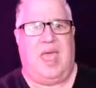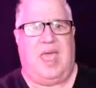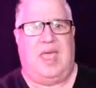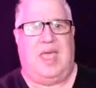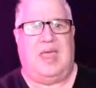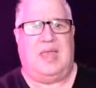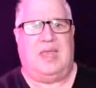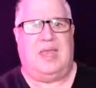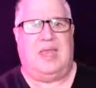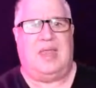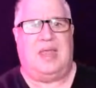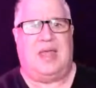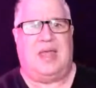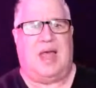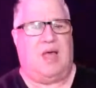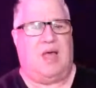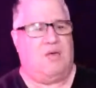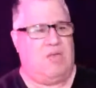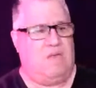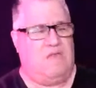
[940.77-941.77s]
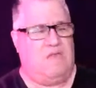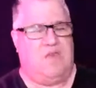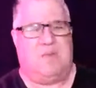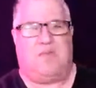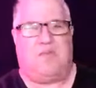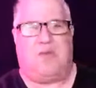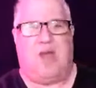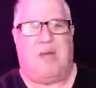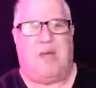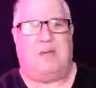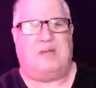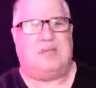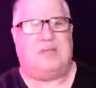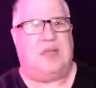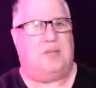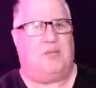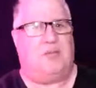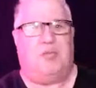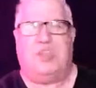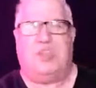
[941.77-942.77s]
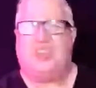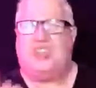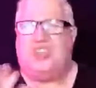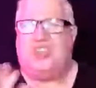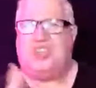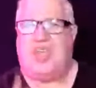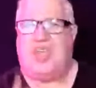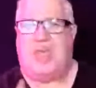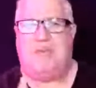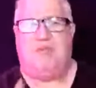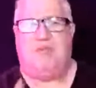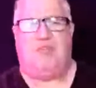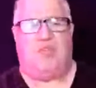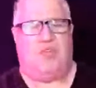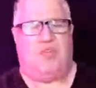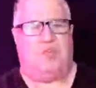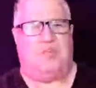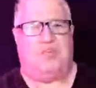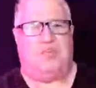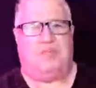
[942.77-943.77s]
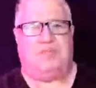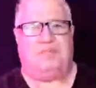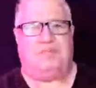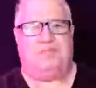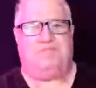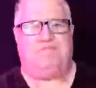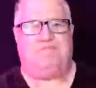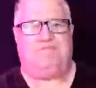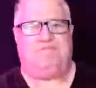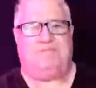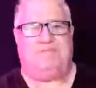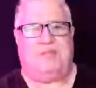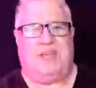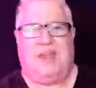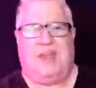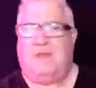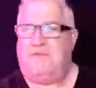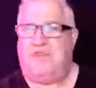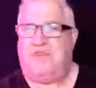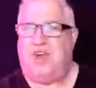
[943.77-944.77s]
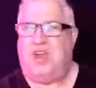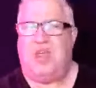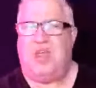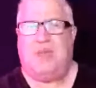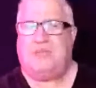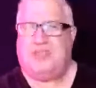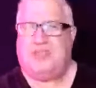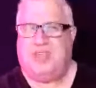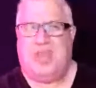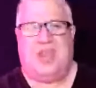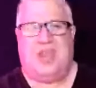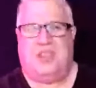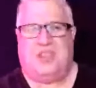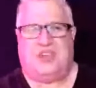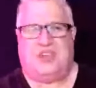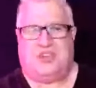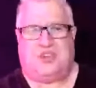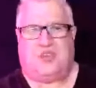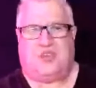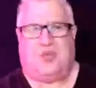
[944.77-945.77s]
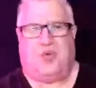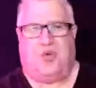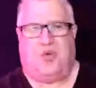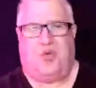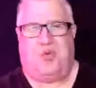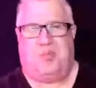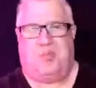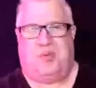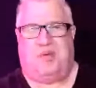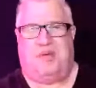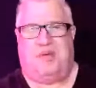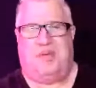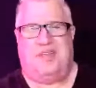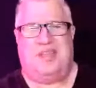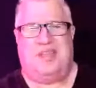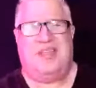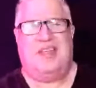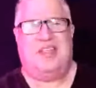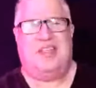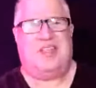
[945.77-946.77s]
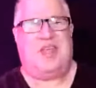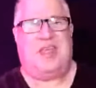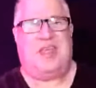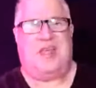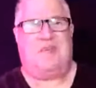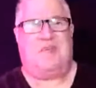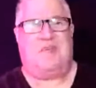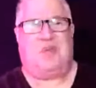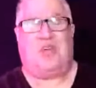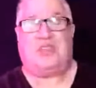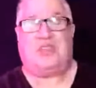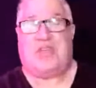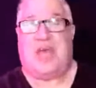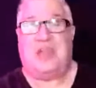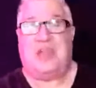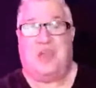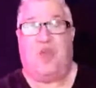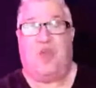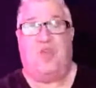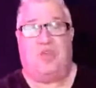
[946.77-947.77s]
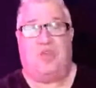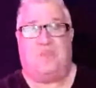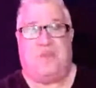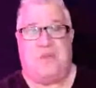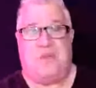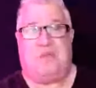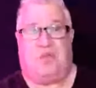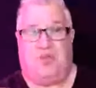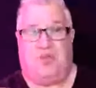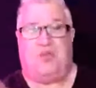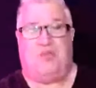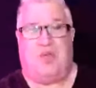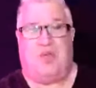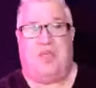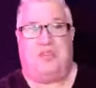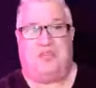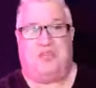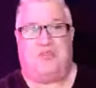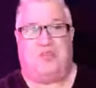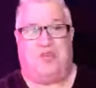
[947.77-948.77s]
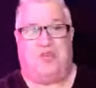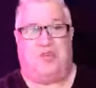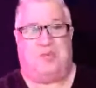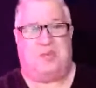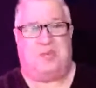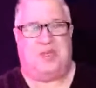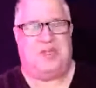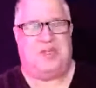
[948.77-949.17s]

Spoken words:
And I'll give you a prime example. This same group, and I'm very upset at this group because I know the people who run the group.